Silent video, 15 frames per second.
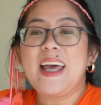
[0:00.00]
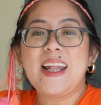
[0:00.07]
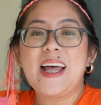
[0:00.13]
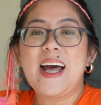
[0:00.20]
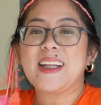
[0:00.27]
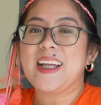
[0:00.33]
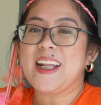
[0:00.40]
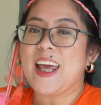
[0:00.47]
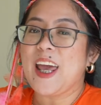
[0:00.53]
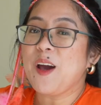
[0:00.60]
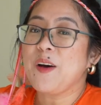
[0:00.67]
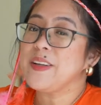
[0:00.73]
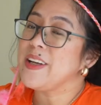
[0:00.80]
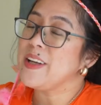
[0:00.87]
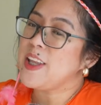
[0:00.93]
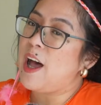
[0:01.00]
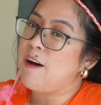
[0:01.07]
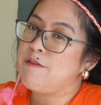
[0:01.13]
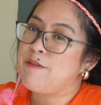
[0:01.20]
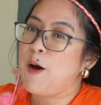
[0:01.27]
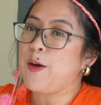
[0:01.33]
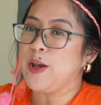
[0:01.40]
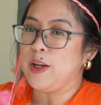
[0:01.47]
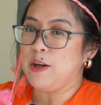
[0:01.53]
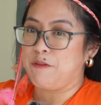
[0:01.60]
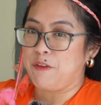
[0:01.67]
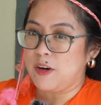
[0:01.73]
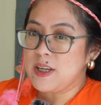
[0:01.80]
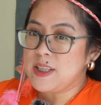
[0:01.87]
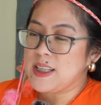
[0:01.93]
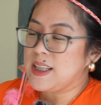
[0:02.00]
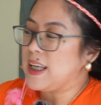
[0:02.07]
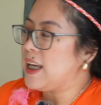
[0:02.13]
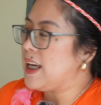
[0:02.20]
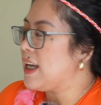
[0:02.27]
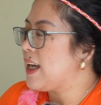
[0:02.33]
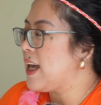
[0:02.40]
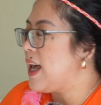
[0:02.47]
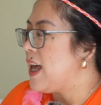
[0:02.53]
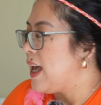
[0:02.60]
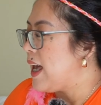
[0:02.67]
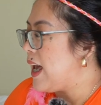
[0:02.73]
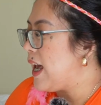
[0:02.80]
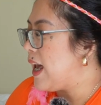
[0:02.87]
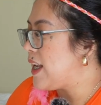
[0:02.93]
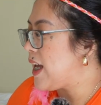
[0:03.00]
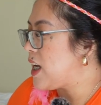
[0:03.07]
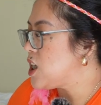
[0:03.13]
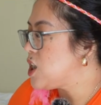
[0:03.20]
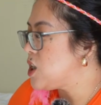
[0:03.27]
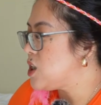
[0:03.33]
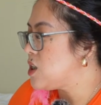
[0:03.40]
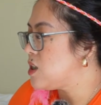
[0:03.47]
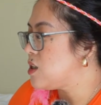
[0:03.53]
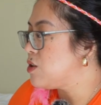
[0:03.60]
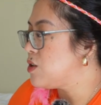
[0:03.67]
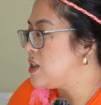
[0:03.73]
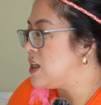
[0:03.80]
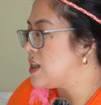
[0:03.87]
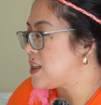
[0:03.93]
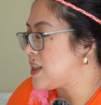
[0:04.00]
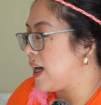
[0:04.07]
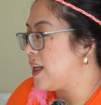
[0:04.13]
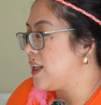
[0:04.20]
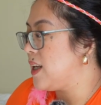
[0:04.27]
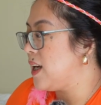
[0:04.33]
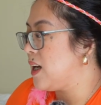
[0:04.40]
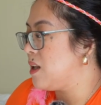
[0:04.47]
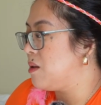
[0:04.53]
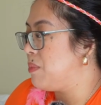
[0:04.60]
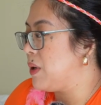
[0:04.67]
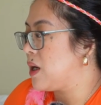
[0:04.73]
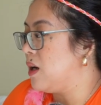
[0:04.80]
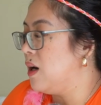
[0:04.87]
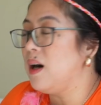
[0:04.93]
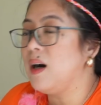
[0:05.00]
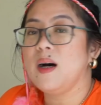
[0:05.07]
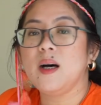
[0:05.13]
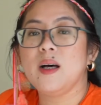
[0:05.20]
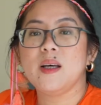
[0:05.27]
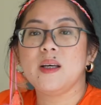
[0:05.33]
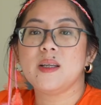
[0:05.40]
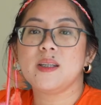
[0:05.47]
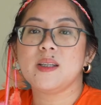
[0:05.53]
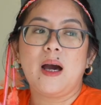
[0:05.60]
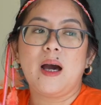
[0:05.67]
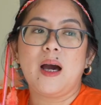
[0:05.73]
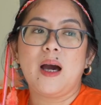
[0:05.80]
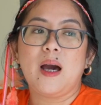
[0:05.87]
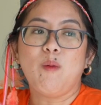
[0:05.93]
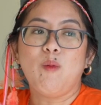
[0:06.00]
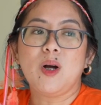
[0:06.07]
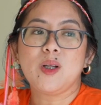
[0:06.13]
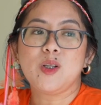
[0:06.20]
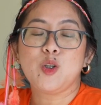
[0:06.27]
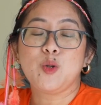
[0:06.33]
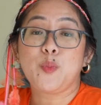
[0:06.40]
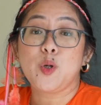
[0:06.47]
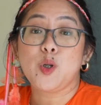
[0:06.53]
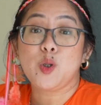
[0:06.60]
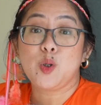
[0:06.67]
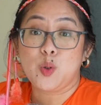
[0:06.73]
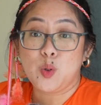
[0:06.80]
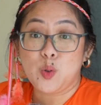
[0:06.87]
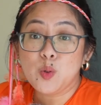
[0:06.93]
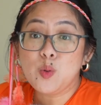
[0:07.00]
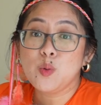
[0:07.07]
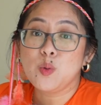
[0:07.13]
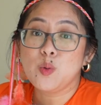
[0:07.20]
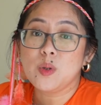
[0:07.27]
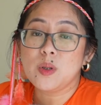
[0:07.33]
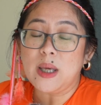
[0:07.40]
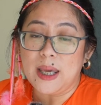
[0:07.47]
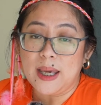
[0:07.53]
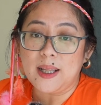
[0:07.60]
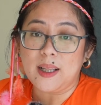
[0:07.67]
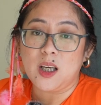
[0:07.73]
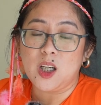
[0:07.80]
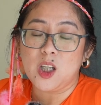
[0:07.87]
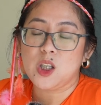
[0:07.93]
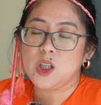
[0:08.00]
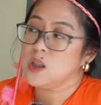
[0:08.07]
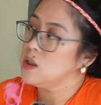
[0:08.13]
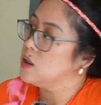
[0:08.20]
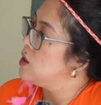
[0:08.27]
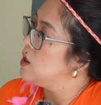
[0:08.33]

in Ateneo de Davao University and I just decided because I want to pursue English.